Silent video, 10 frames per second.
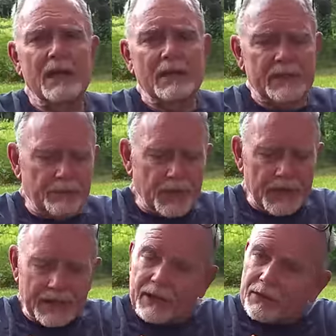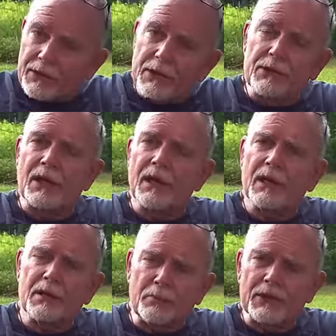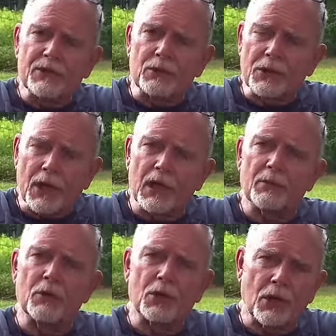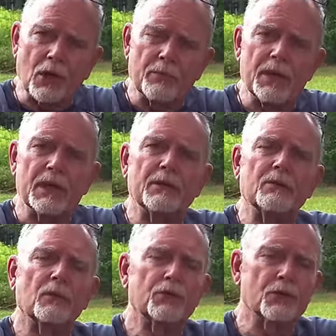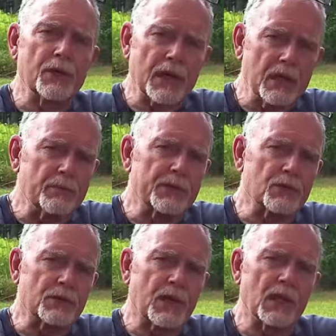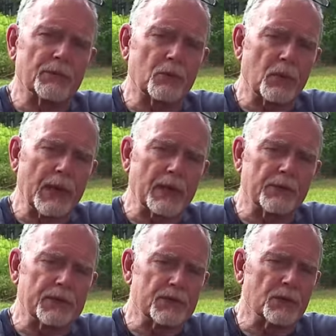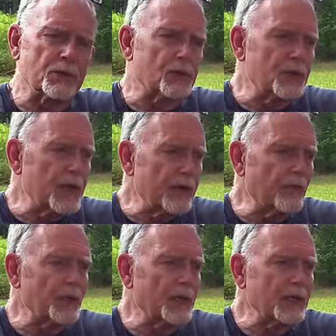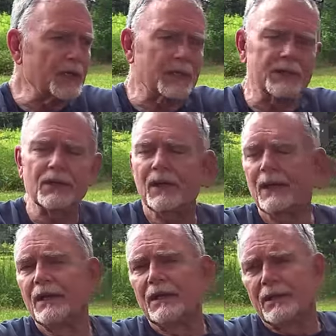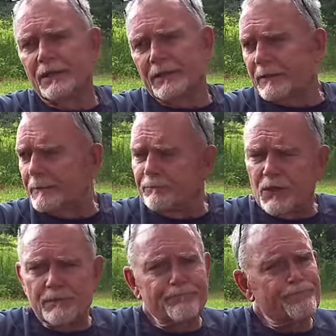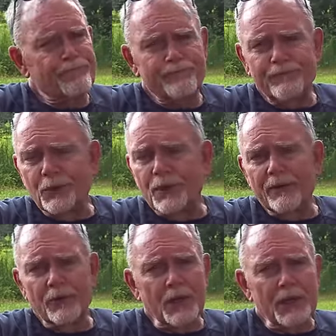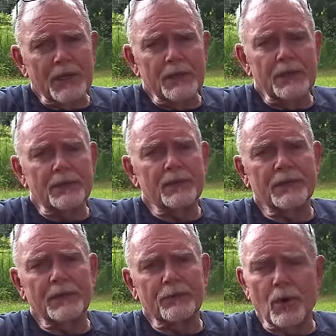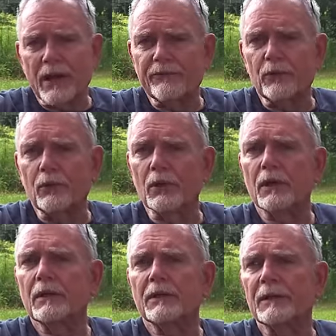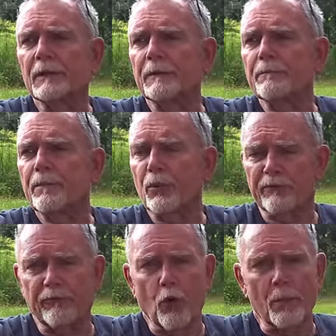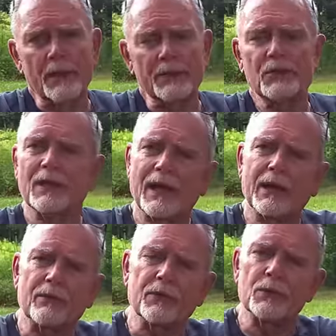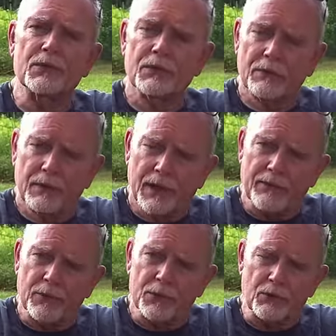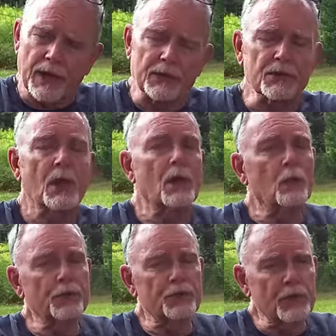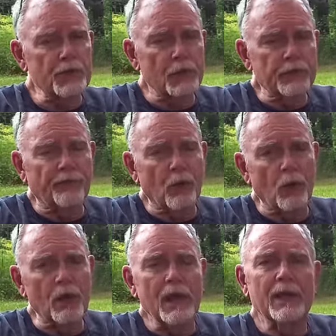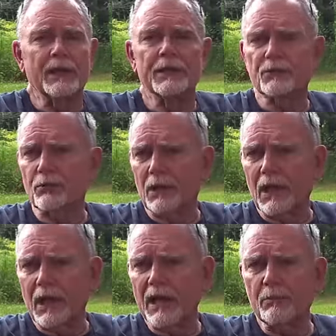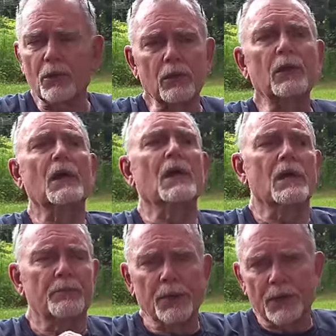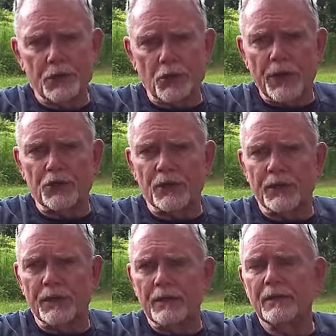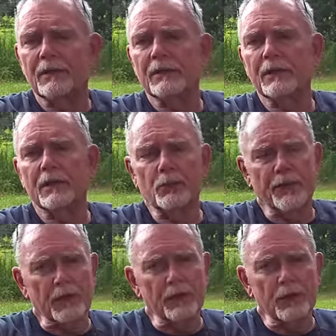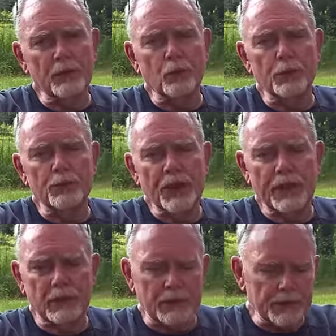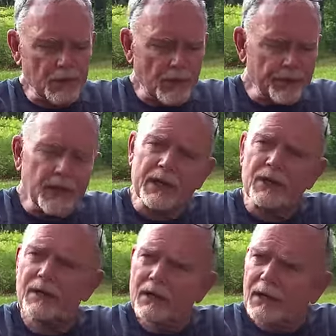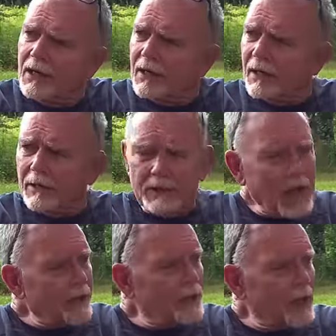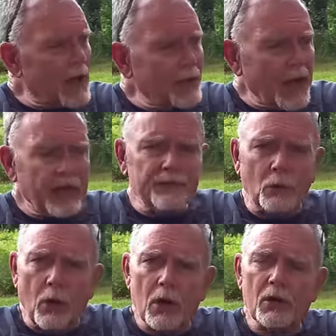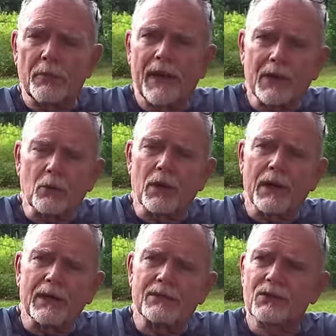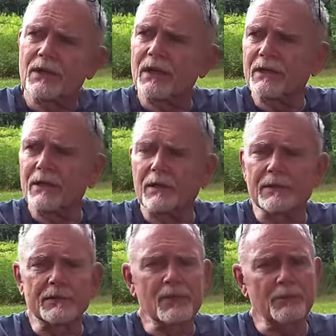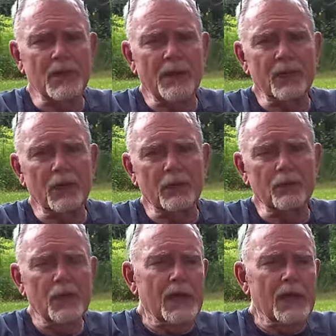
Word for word: Um, but it is a pistol caliber carbine shooting a pistol caliber round. And so you're never going to get um, you're never going to get uh, rifle um, performance out of those out of those rounds. What you just look for is reliable penetration uh, with a good wound channel. And so I think uh, I think I'm going to have to walk back what I had said uh, some time ago